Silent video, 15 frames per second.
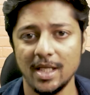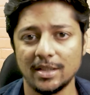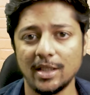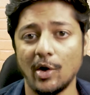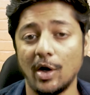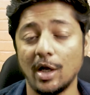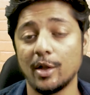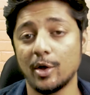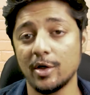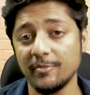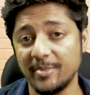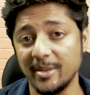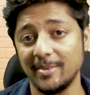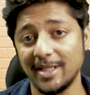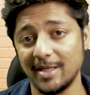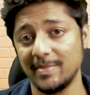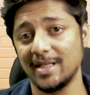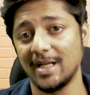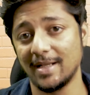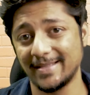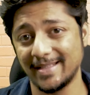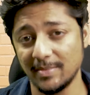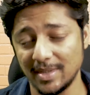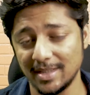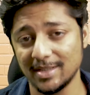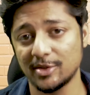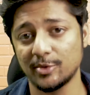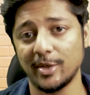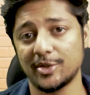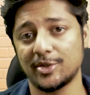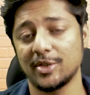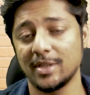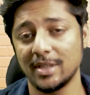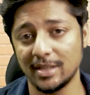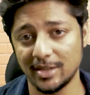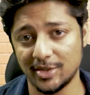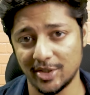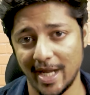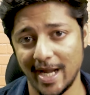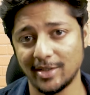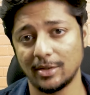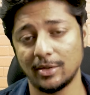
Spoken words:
Now, a lot of people have been asking me this question in the chat.